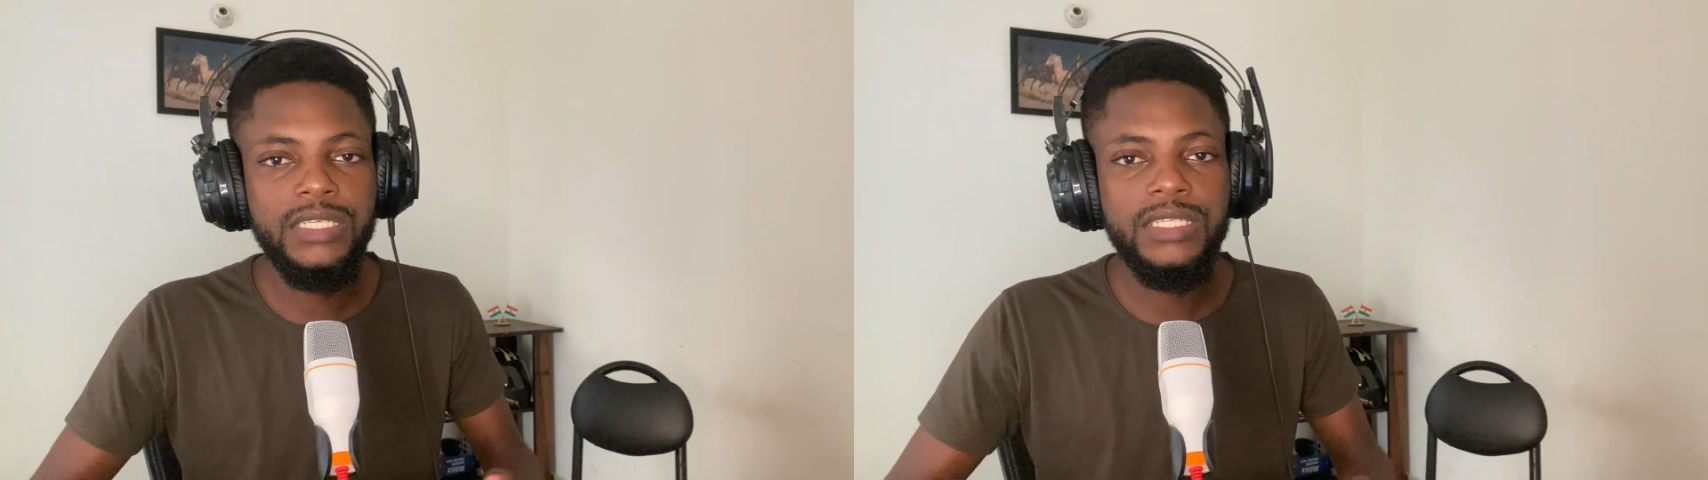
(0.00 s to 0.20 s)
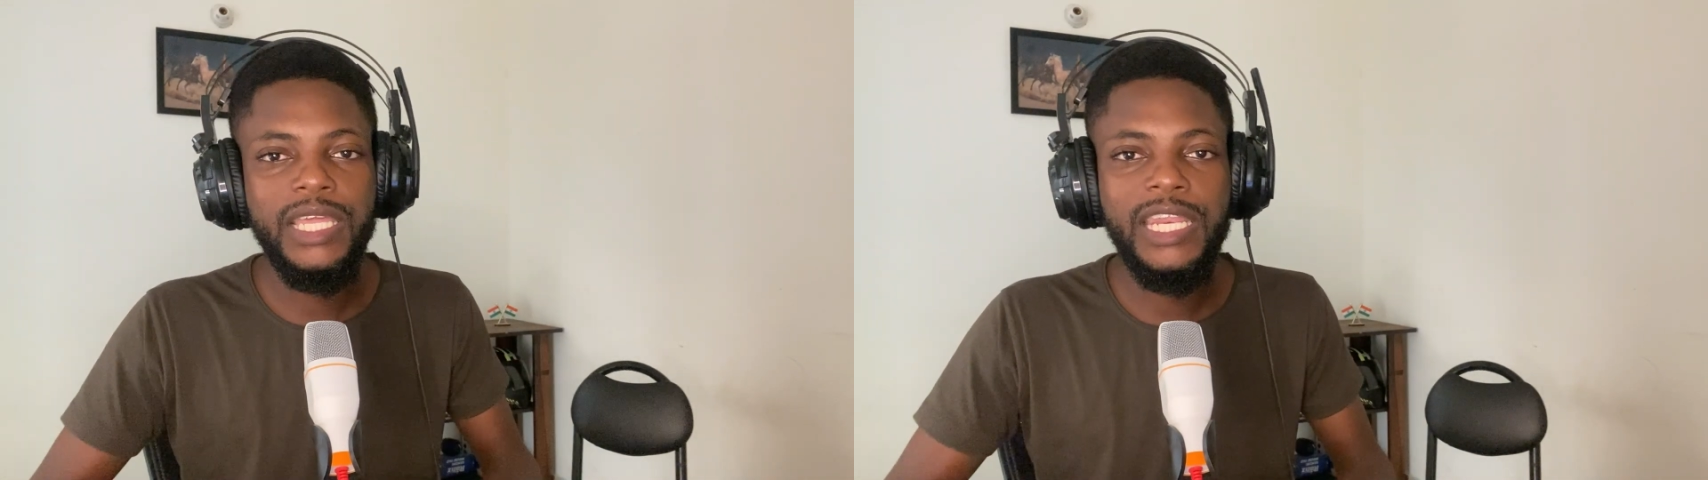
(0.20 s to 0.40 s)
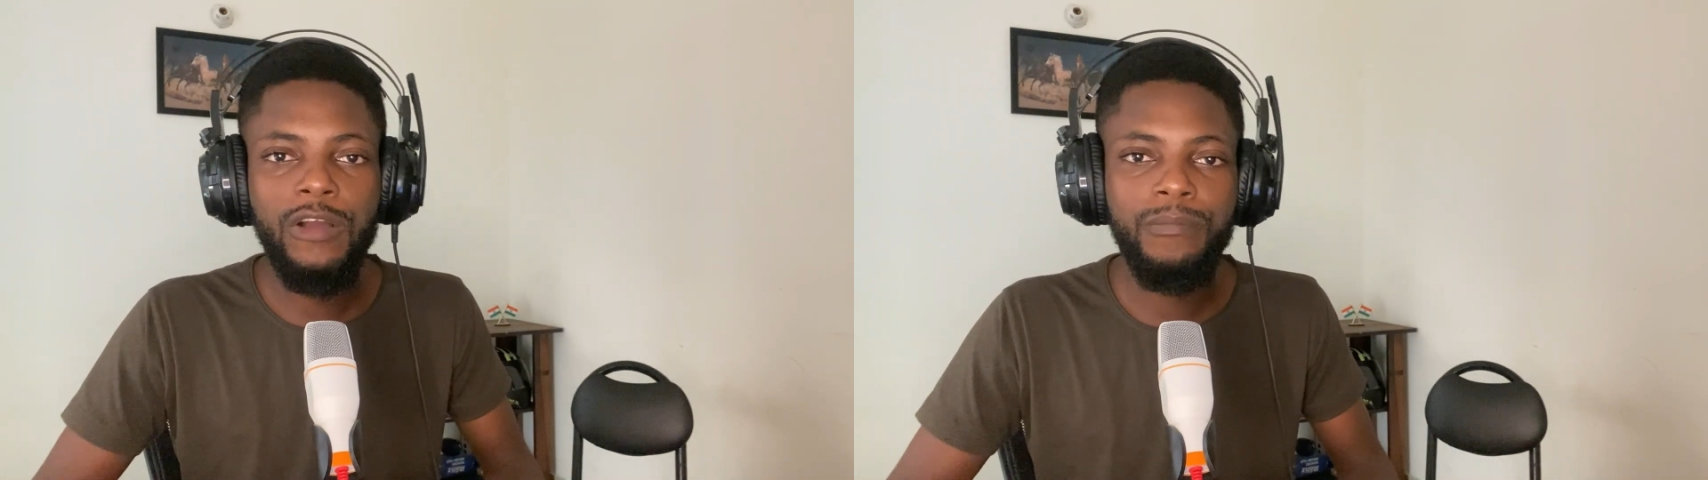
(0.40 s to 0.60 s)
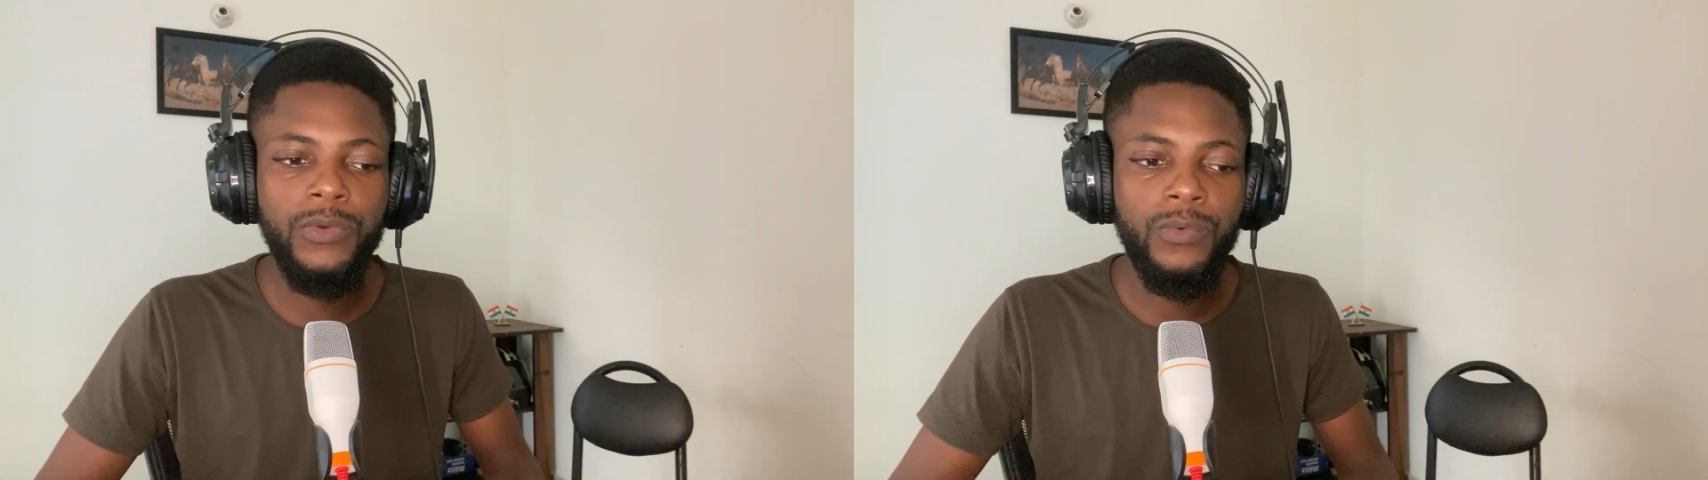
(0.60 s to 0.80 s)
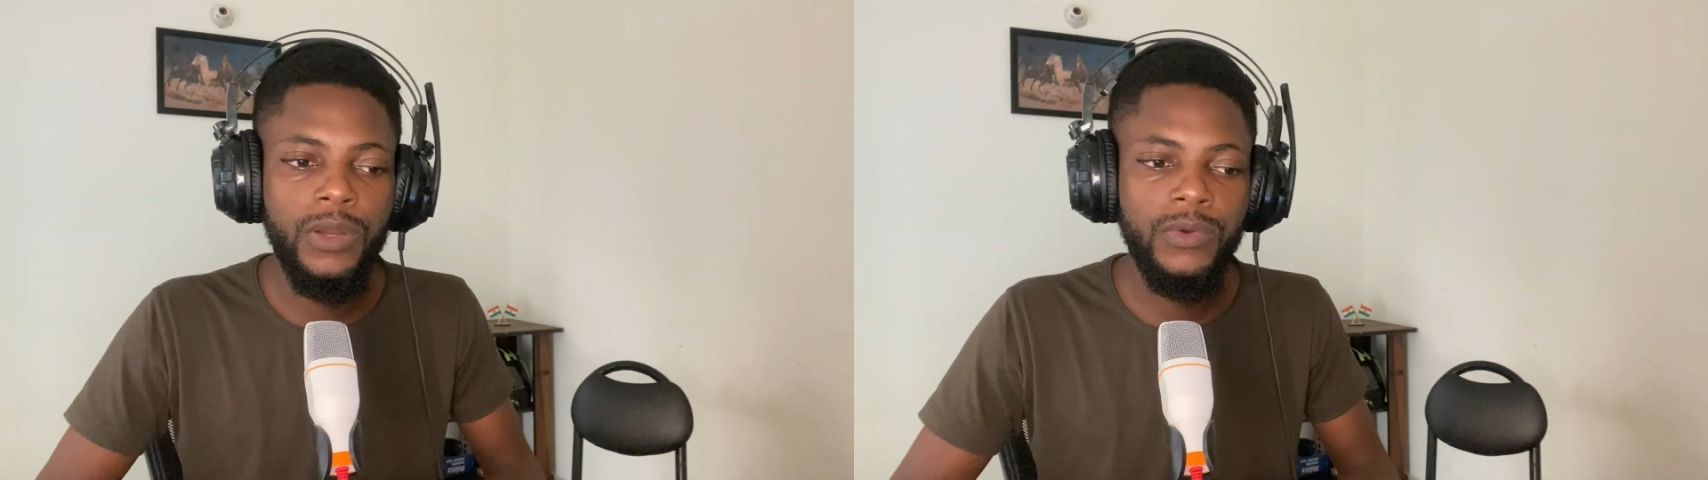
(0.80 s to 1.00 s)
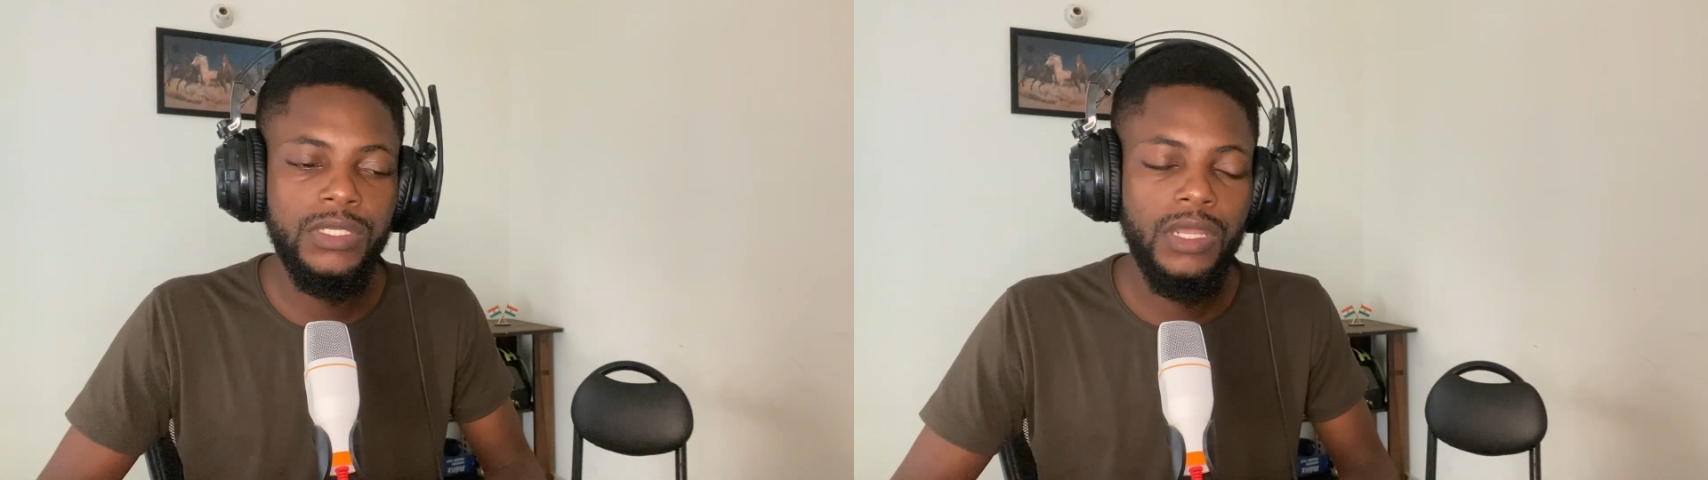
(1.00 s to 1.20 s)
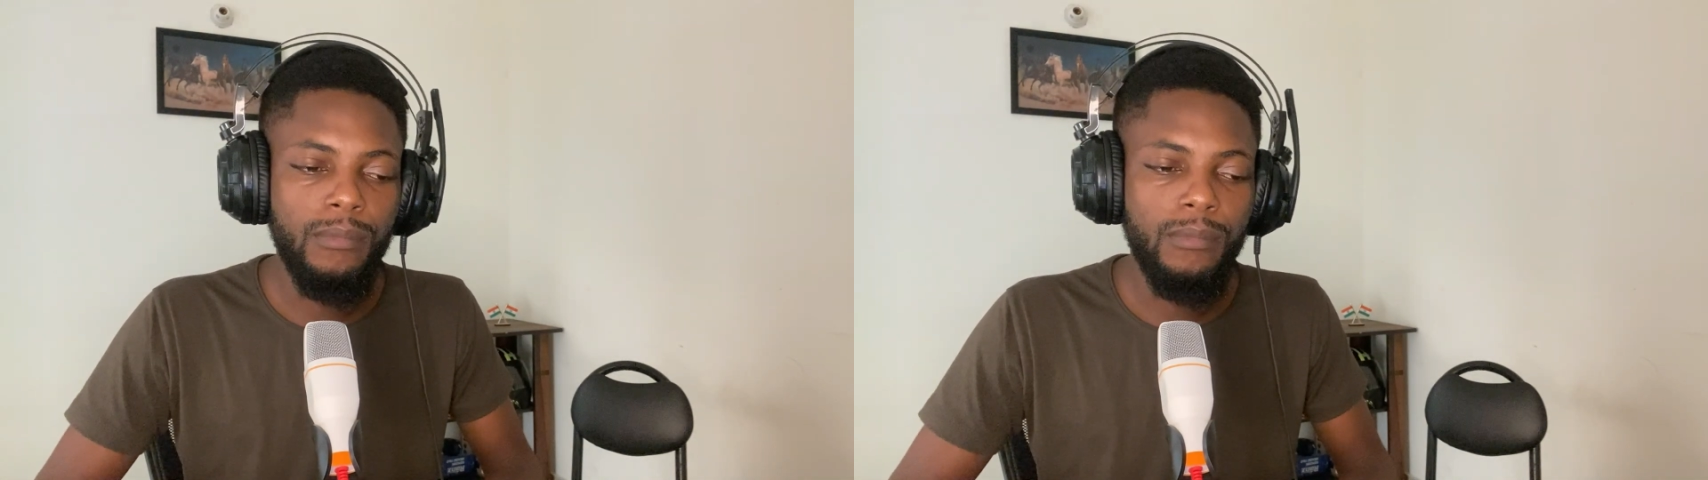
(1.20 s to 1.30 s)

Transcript: can help the world